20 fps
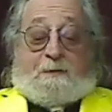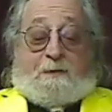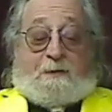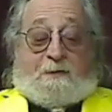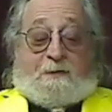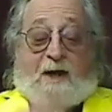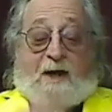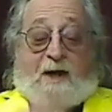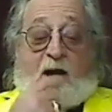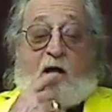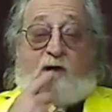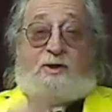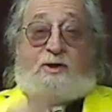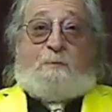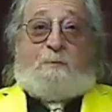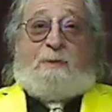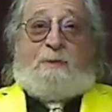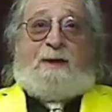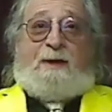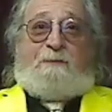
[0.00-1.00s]
tell us
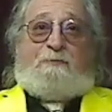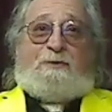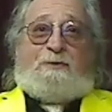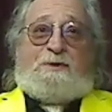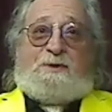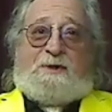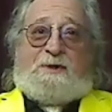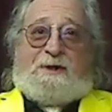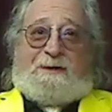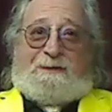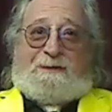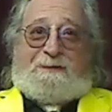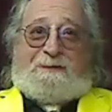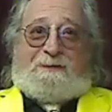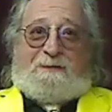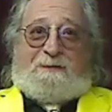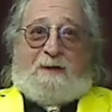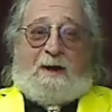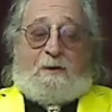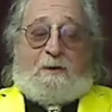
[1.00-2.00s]
about Brazil.
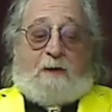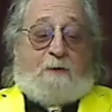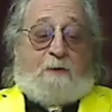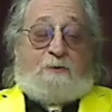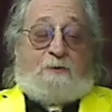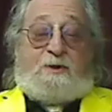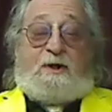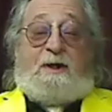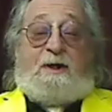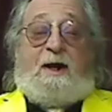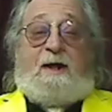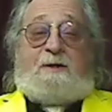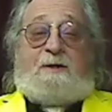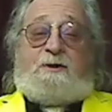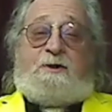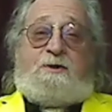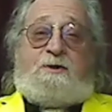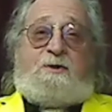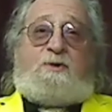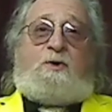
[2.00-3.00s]
I was going to
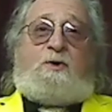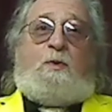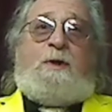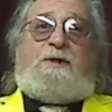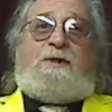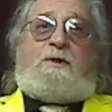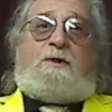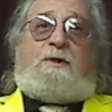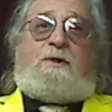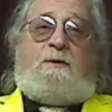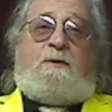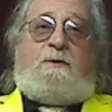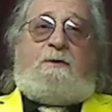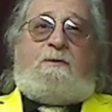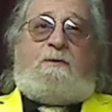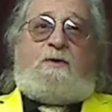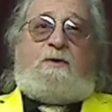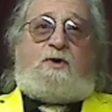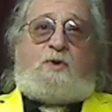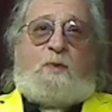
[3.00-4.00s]
actually switch
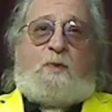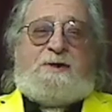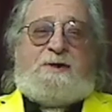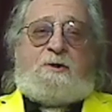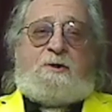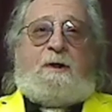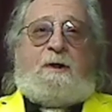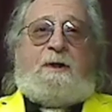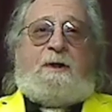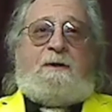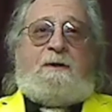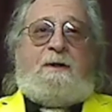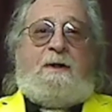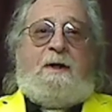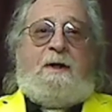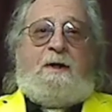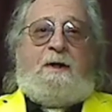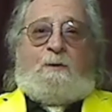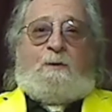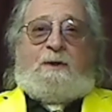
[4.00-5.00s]
to Switzerland
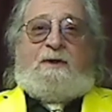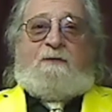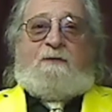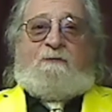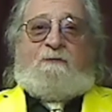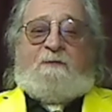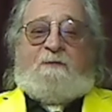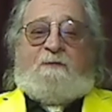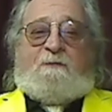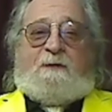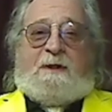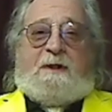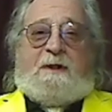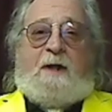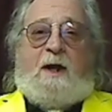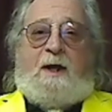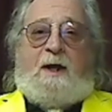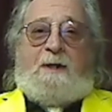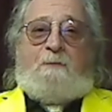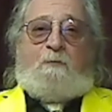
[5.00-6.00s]
with a
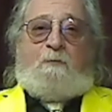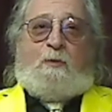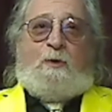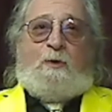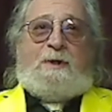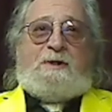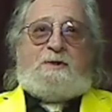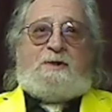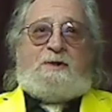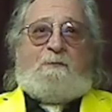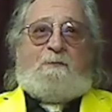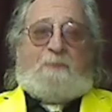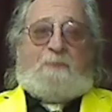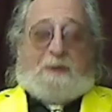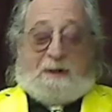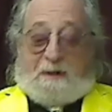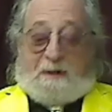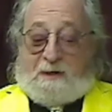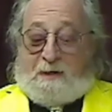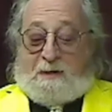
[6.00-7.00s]
59 point
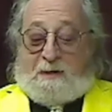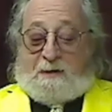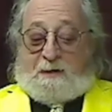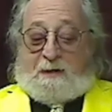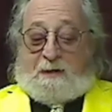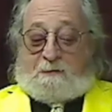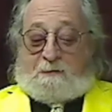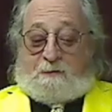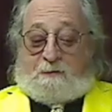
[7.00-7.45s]
something. They